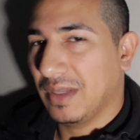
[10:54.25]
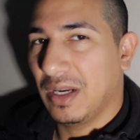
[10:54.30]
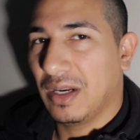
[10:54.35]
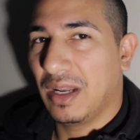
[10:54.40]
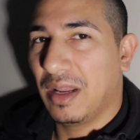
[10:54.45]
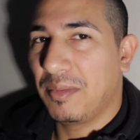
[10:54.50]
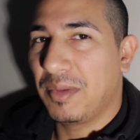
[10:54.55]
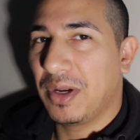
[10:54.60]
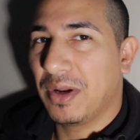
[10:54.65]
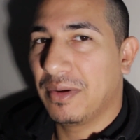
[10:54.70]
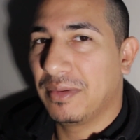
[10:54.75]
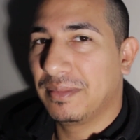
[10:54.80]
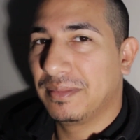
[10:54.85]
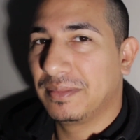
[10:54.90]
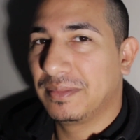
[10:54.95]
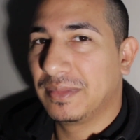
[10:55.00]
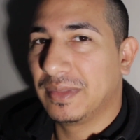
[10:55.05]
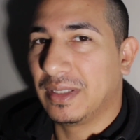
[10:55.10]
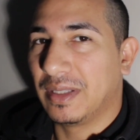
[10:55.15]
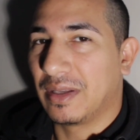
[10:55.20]
let me know
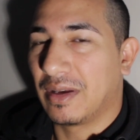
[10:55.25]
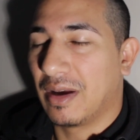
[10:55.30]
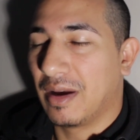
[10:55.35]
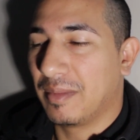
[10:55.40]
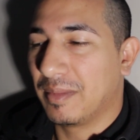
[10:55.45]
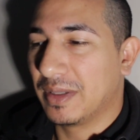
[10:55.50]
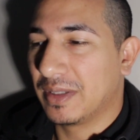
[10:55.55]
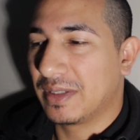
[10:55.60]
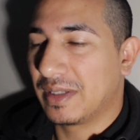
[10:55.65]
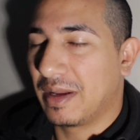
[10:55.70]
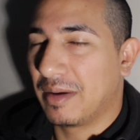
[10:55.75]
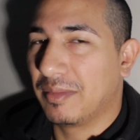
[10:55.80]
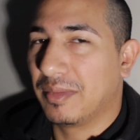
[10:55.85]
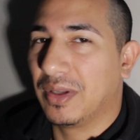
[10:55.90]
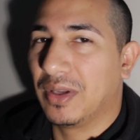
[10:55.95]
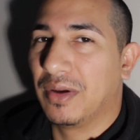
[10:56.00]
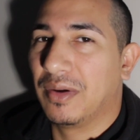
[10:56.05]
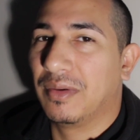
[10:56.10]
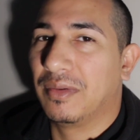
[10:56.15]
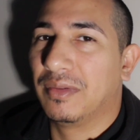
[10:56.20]
in the comments down
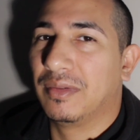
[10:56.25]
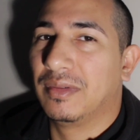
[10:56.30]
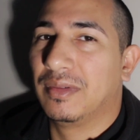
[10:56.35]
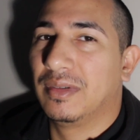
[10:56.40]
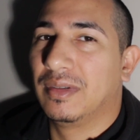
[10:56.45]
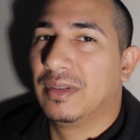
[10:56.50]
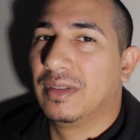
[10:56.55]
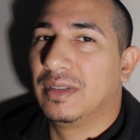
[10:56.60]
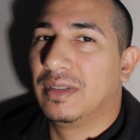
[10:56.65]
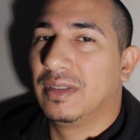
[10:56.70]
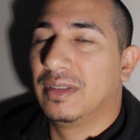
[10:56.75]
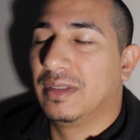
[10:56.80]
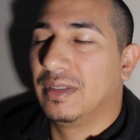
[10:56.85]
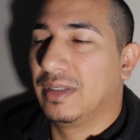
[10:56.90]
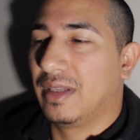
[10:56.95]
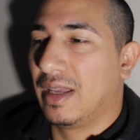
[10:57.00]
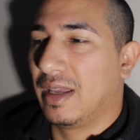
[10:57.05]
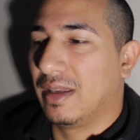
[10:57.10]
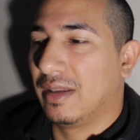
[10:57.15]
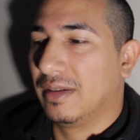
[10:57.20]
below.
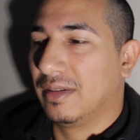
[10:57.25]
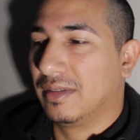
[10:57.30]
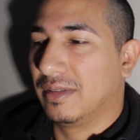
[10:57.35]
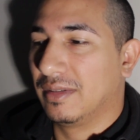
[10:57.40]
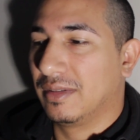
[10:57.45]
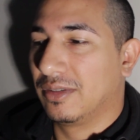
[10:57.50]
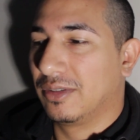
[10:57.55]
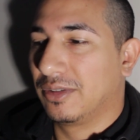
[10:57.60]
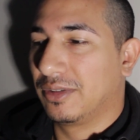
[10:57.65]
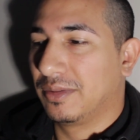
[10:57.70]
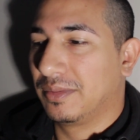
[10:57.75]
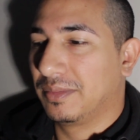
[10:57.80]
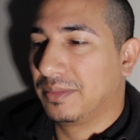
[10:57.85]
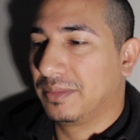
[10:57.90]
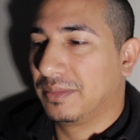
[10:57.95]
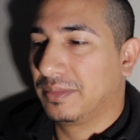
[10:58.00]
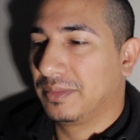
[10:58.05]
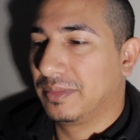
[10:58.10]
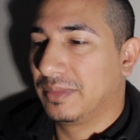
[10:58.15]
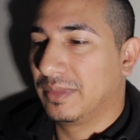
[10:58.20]
And
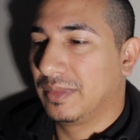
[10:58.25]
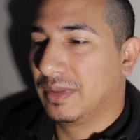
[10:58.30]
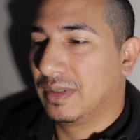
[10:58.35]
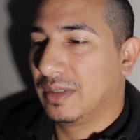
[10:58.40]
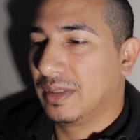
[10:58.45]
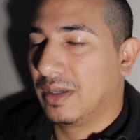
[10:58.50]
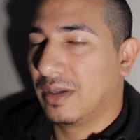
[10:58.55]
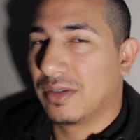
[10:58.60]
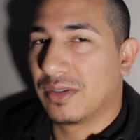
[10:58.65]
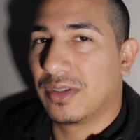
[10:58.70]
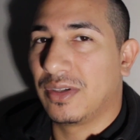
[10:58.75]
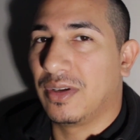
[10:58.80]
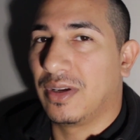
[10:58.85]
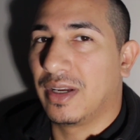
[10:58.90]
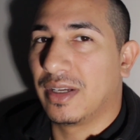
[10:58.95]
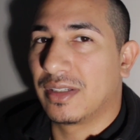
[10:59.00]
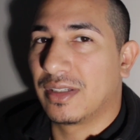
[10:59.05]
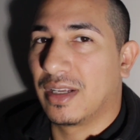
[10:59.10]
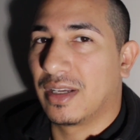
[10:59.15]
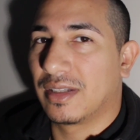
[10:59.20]
I'll see you
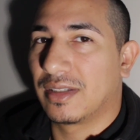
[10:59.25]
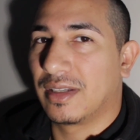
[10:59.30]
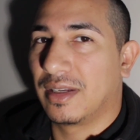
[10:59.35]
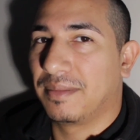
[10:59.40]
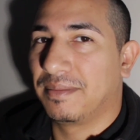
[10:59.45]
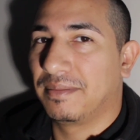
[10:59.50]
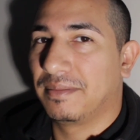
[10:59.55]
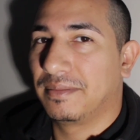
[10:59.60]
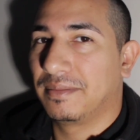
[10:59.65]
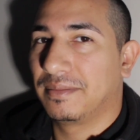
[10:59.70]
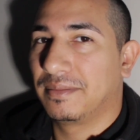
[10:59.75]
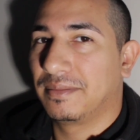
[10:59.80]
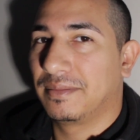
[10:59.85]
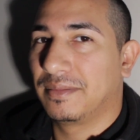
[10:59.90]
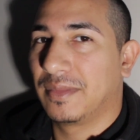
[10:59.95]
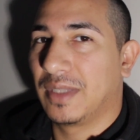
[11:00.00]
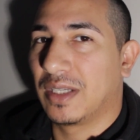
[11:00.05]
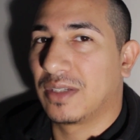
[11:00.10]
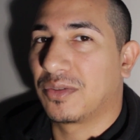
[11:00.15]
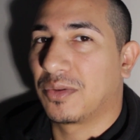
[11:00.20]
guys next time.
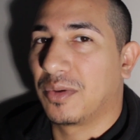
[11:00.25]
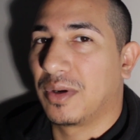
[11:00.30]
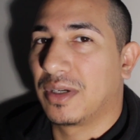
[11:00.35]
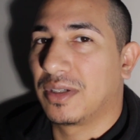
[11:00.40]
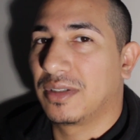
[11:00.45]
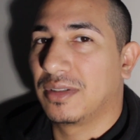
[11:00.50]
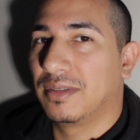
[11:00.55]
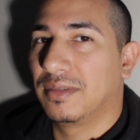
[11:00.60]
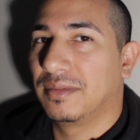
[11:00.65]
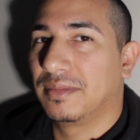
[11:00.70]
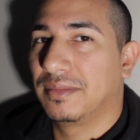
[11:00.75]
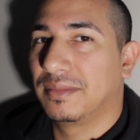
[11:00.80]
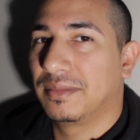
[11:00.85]
Thanks for watching.